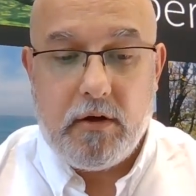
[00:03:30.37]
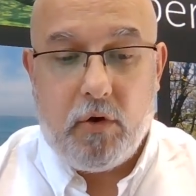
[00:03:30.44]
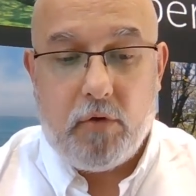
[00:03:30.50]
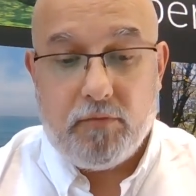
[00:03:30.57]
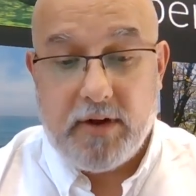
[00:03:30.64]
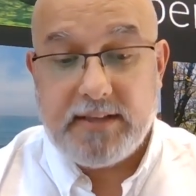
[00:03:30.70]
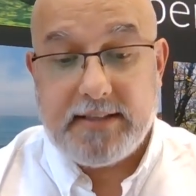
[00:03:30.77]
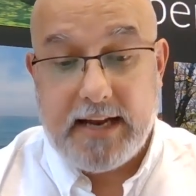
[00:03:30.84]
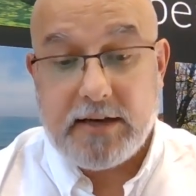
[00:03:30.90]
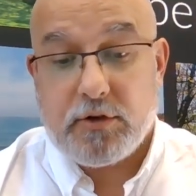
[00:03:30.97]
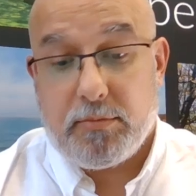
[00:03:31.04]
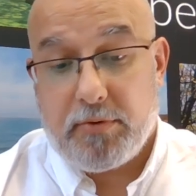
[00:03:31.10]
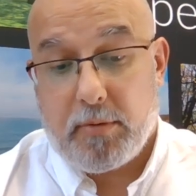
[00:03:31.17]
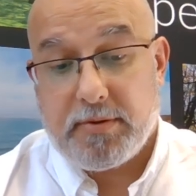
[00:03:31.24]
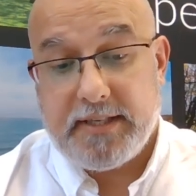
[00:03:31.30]
on
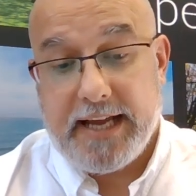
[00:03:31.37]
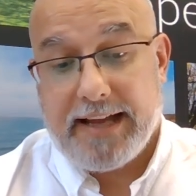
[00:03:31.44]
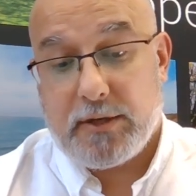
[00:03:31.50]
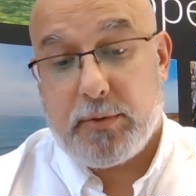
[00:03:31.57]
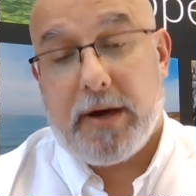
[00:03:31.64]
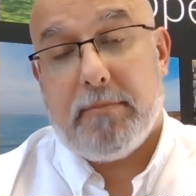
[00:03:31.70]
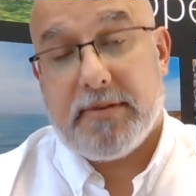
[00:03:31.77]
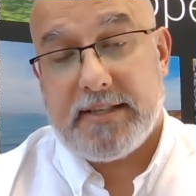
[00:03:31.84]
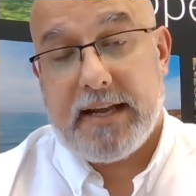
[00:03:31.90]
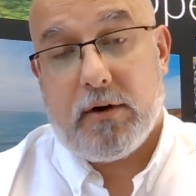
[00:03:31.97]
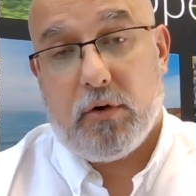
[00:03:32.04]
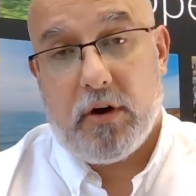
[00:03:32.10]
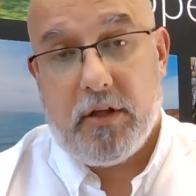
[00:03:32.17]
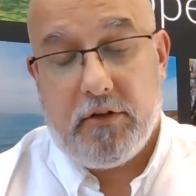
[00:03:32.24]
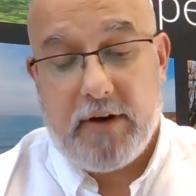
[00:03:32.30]
residential property, and
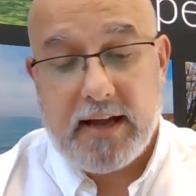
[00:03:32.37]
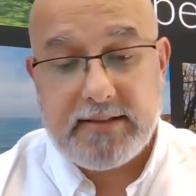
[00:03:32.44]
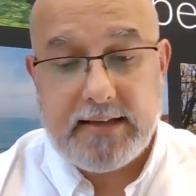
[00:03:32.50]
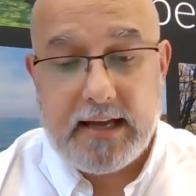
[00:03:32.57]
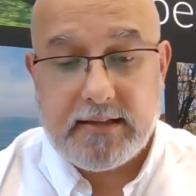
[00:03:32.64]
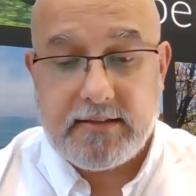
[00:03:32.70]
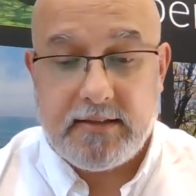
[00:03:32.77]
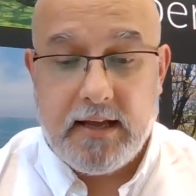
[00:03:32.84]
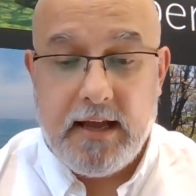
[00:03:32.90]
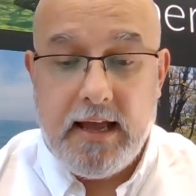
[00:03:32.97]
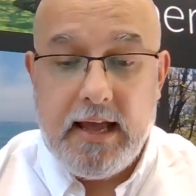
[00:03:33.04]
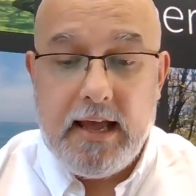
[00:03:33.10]
20% on other assets.